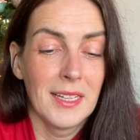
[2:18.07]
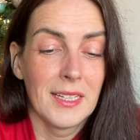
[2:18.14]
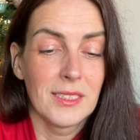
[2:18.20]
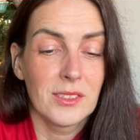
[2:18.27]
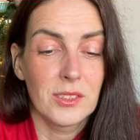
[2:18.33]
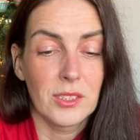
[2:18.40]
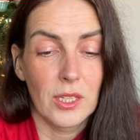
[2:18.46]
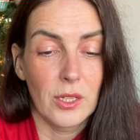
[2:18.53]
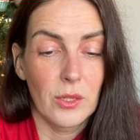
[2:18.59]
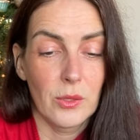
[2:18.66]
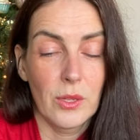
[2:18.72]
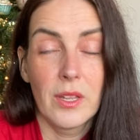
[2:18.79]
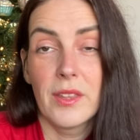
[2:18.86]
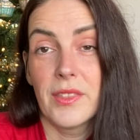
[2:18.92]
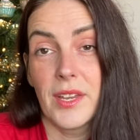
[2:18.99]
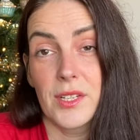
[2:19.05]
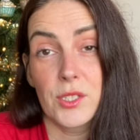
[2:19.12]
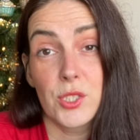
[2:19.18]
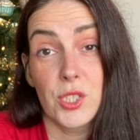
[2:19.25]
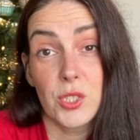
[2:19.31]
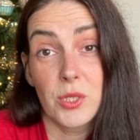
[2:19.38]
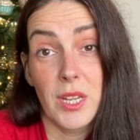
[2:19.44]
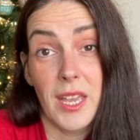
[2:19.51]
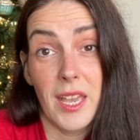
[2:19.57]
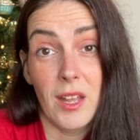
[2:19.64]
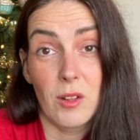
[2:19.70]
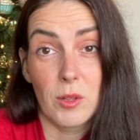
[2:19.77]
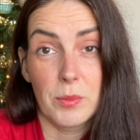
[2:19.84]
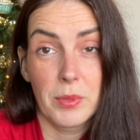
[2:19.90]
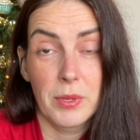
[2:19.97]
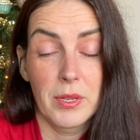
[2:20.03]
so that should
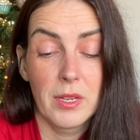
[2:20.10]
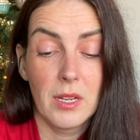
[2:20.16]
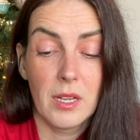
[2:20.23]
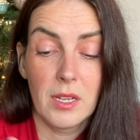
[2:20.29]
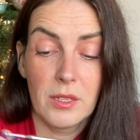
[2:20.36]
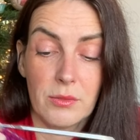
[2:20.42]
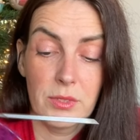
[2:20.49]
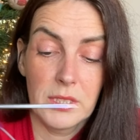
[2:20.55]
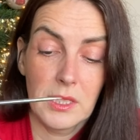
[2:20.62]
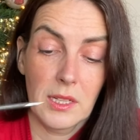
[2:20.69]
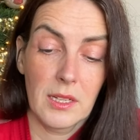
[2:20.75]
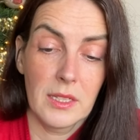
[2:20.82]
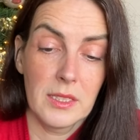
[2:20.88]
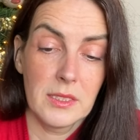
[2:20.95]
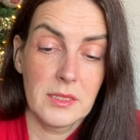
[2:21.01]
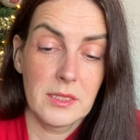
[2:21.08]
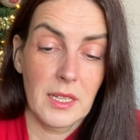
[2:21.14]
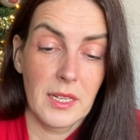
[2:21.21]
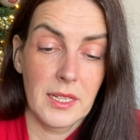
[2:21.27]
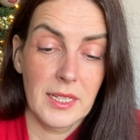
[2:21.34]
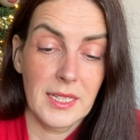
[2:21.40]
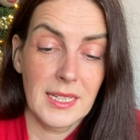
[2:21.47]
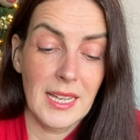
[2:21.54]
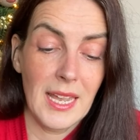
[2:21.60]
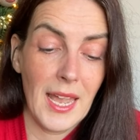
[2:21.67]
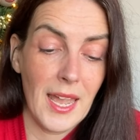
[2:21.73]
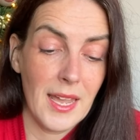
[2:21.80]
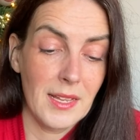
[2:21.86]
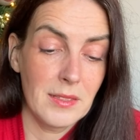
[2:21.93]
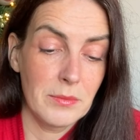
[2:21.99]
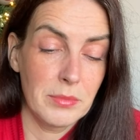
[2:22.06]
help. I realize that it
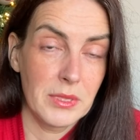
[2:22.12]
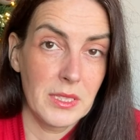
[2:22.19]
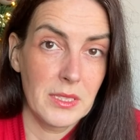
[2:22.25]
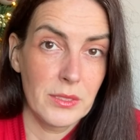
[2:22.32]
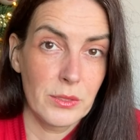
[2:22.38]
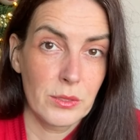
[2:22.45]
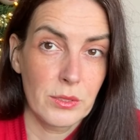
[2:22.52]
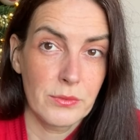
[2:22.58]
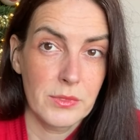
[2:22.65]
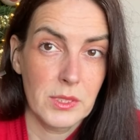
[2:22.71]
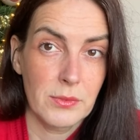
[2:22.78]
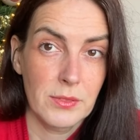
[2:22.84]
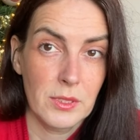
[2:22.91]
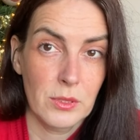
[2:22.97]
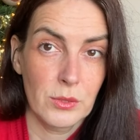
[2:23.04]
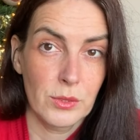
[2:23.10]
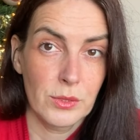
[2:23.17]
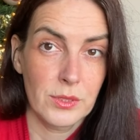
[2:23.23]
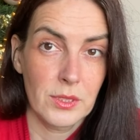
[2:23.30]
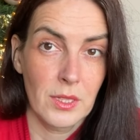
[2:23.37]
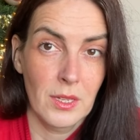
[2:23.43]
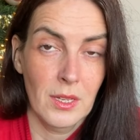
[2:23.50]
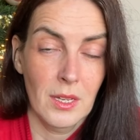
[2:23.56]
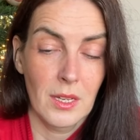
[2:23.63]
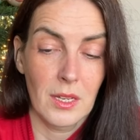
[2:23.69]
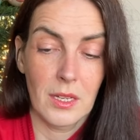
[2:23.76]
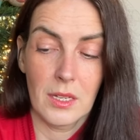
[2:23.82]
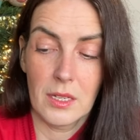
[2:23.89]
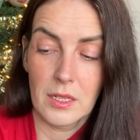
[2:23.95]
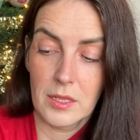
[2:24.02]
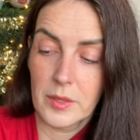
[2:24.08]
can be sort of difficult
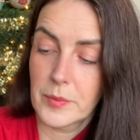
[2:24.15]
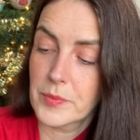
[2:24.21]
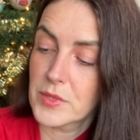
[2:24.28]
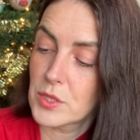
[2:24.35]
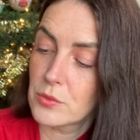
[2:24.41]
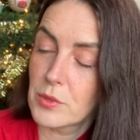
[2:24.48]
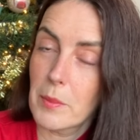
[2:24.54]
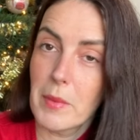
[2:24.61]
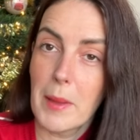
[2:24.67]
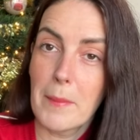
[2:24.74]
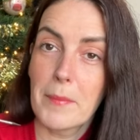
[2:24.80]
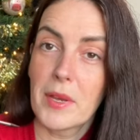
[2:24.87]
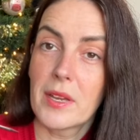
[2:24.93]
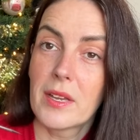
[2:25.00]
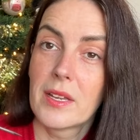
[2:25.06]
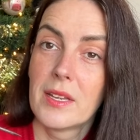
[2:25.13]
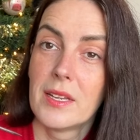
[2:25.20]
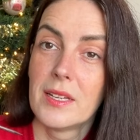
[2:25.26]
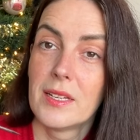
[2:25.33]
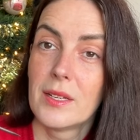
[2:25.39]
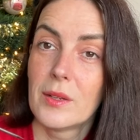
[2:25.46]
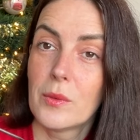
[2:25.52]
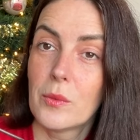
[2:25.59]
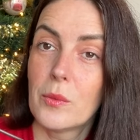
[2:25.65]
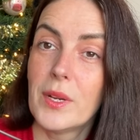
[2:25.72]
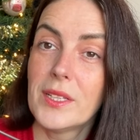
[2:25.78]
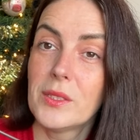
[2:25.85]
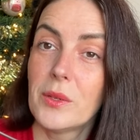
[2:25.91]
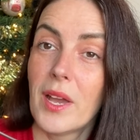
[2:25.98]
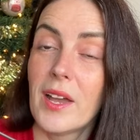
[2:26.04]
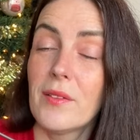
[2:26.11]
to remember when
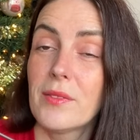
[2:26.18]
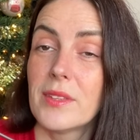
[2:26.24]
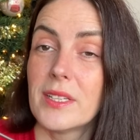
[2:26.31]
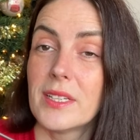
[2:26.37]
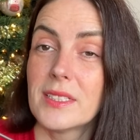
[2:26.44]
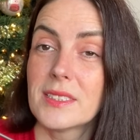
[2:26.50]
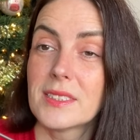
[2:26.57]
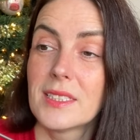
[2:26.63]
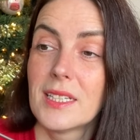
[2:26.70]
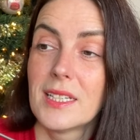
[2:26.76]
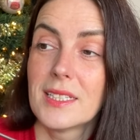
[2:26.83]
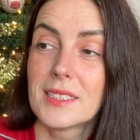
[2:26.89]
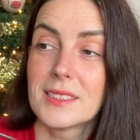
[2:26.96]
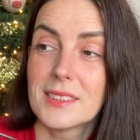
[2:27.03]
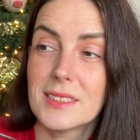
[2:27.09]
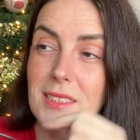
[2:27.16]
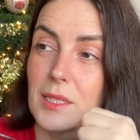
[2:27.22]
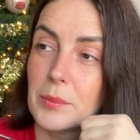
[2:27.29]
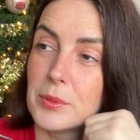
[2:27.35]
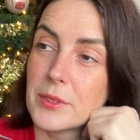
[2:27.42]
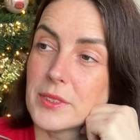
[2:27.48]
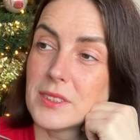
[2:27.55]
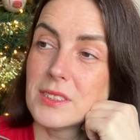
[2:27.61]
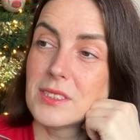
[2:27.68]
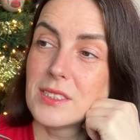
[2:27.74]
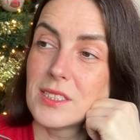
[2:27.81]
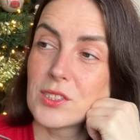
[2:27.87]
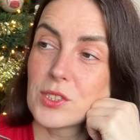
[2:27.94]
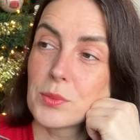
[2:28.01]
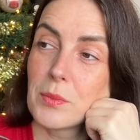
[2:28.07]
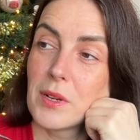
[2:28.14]
you have this. Did I put the
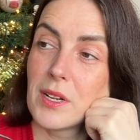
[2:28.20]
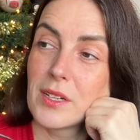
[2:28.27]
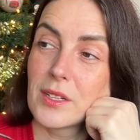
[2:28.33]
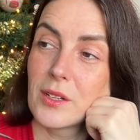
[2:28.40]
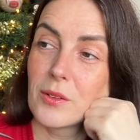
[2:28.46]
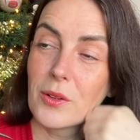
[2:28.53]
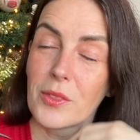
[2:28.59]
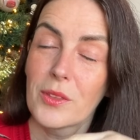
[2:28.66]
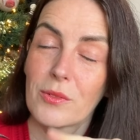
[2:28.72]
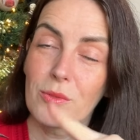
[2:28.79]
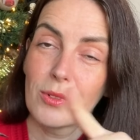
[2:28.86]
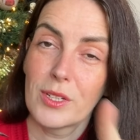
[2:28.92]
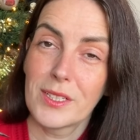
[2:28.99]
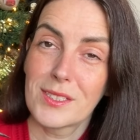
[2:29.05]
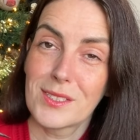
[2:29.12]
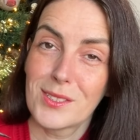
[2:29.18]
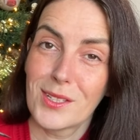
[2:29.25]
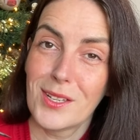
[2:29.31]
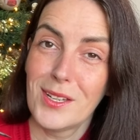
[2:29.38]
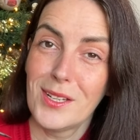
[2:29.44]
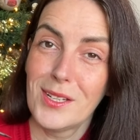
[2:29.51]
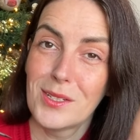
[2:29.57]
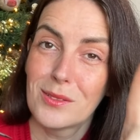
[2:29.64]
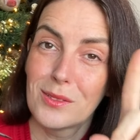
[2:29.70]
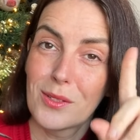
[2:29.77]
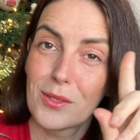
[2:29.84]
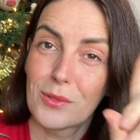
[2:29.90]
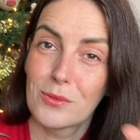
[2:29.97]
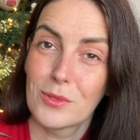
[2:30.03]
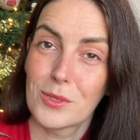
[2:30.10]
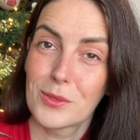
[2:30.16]
stitch marker on the right side or on the
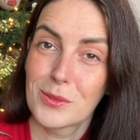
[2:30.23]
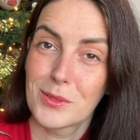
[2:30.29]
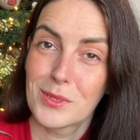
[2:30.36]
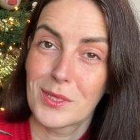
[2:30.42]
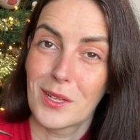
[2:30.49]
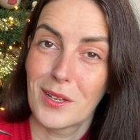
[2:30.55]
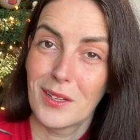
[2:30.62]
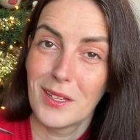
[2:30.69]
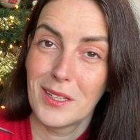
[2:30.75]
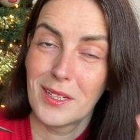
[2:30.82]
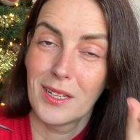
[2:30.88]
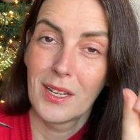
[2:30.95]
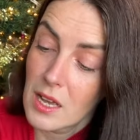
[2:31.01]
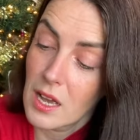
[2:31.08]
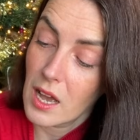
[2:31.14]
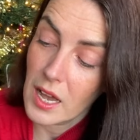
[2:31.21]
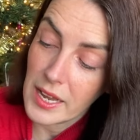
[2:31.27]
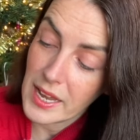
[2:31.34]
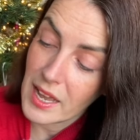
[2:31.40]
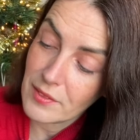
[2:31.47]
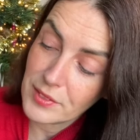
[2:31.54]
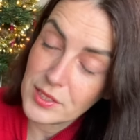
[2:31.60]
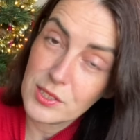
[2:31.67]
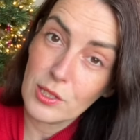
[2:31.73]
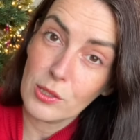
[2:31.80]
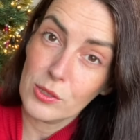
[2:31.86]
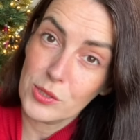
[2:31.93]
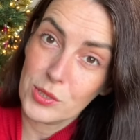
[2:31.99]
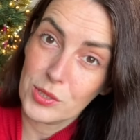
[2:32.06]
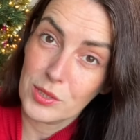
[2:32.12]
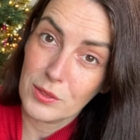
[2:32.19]
wrong side? I have a
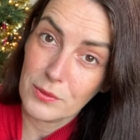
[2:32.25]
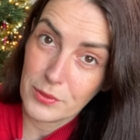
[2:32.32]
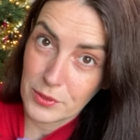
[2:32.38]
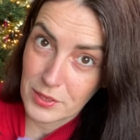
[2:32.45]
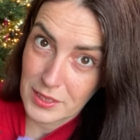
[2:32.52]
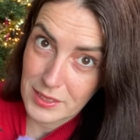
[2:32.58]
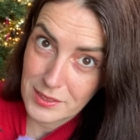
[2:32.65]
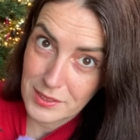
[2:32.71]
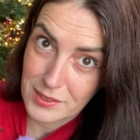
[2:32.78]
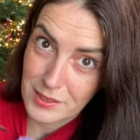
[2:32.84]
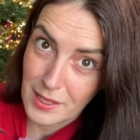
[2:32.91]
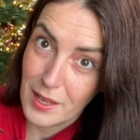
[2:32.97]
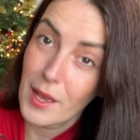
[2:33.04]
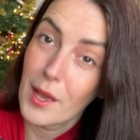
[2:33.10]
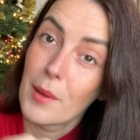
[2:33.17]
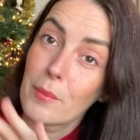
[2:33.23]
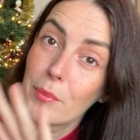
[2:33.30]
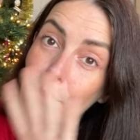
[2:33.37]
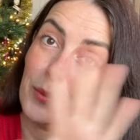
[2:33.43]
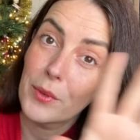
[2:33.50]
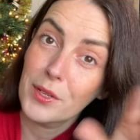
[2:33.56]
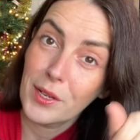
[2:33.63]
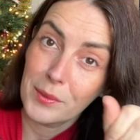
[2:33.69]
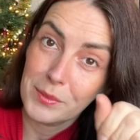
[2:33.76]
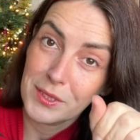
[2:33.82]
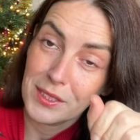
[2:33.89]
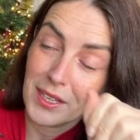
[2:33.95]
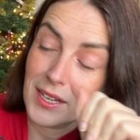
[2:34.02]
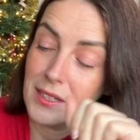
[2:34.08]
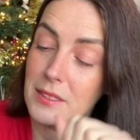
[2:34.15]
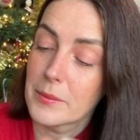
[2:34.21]
solution for this, but we'll come to
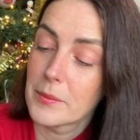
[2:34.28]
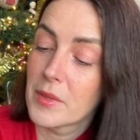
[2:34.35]
that.